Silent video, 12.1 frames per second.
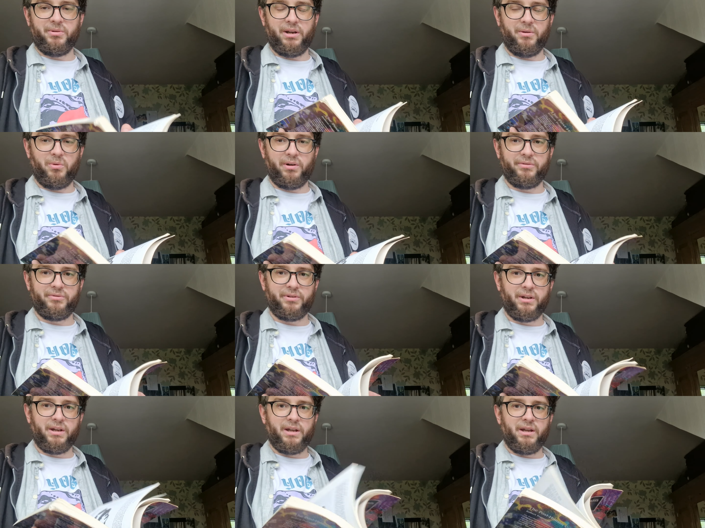You know, what if
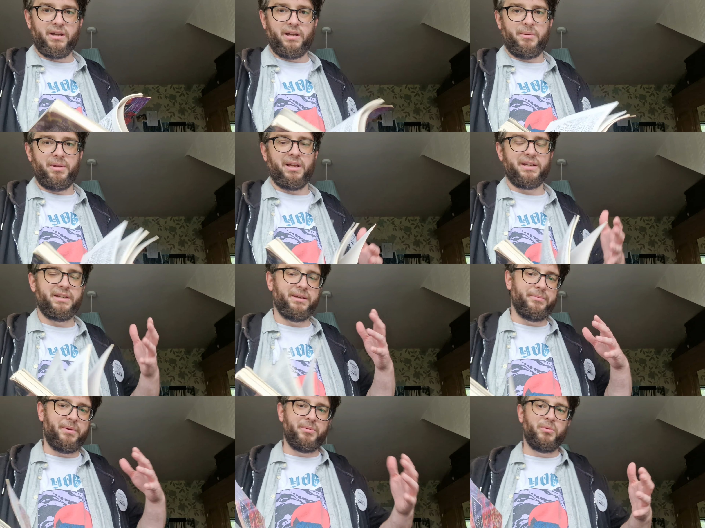I mean like
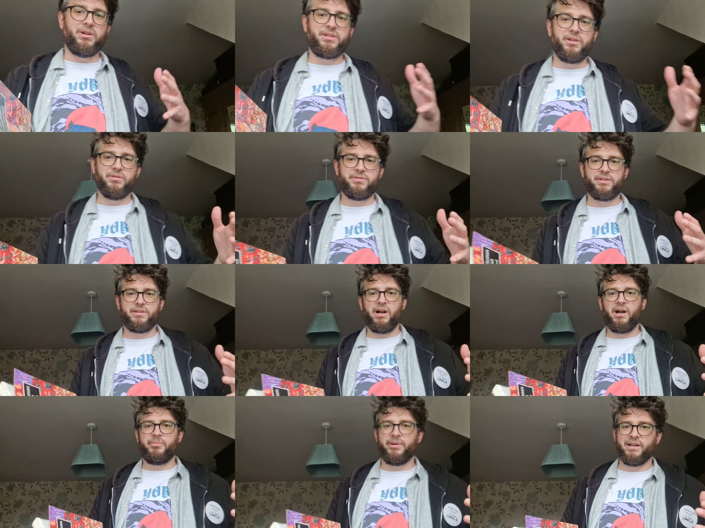um, I've been watching Altered
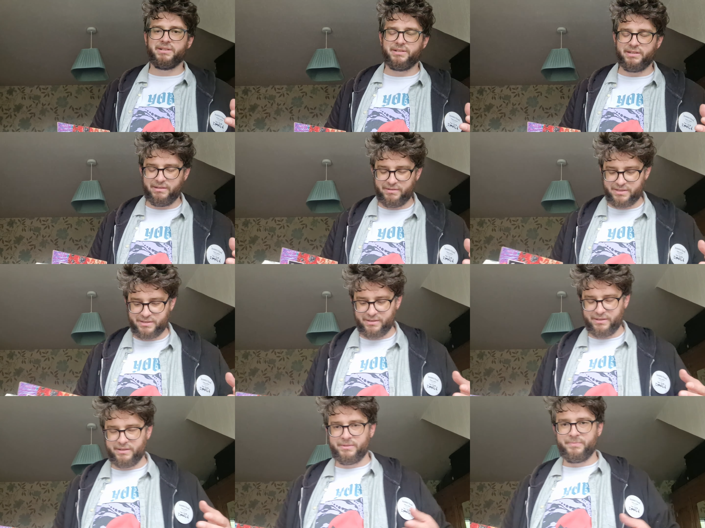Carbon actually
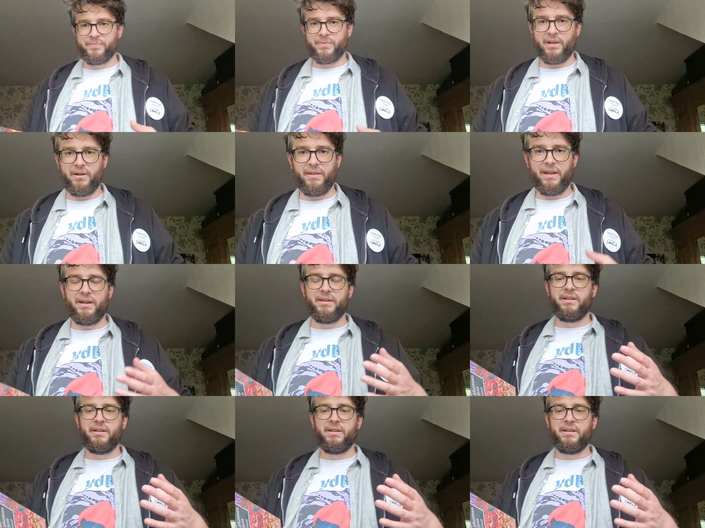recently. Now that